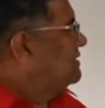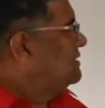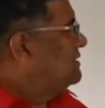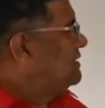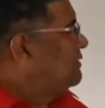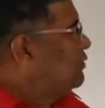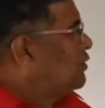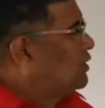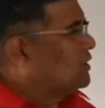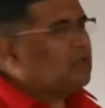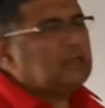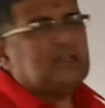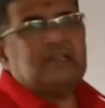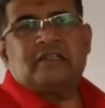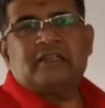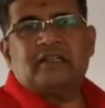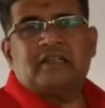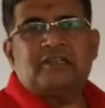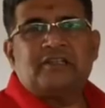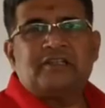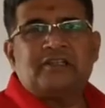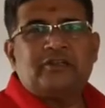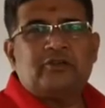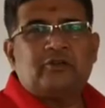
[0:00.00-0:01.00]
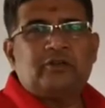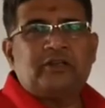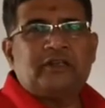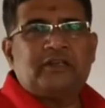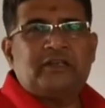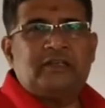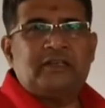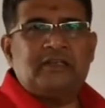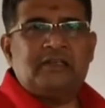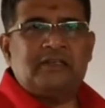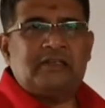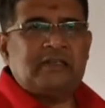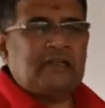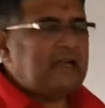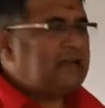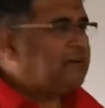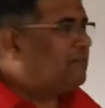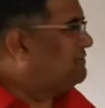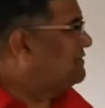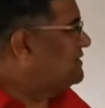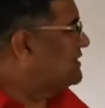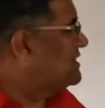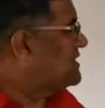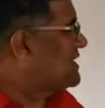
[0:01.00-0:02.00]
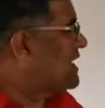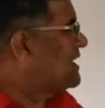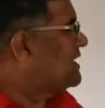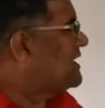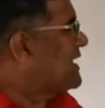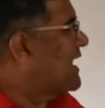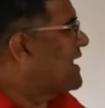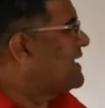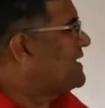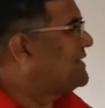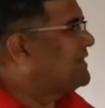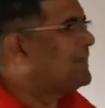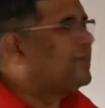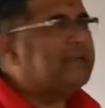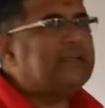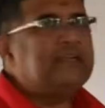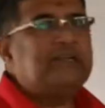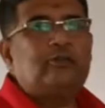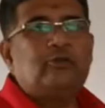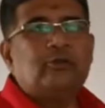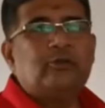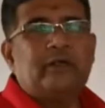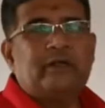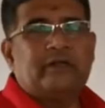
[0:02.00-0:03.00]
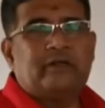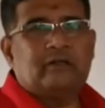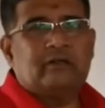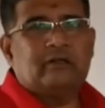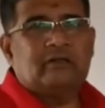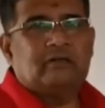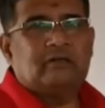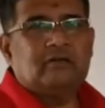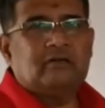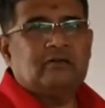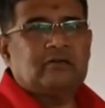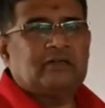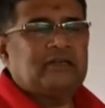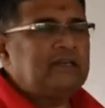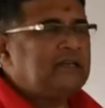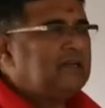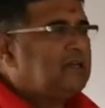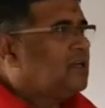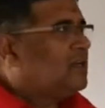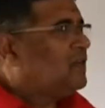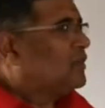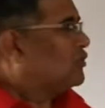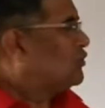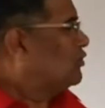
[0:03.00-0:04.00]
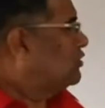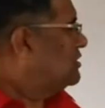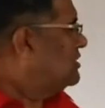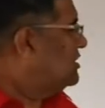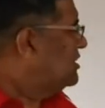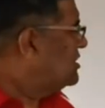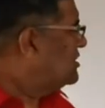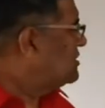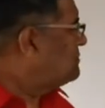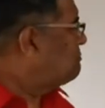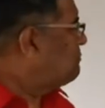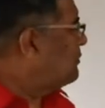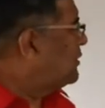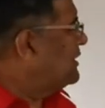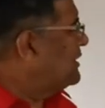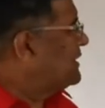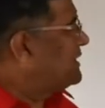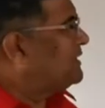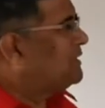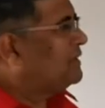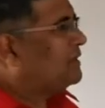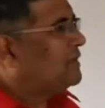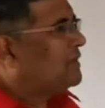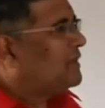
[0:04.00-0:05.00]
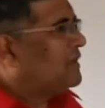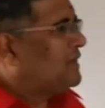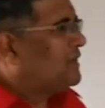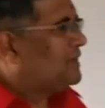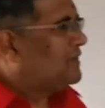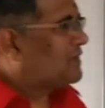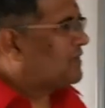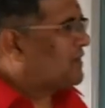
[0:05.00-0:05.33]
the water is at 0 degrees, and we start adding heat to it. Okay, so this point is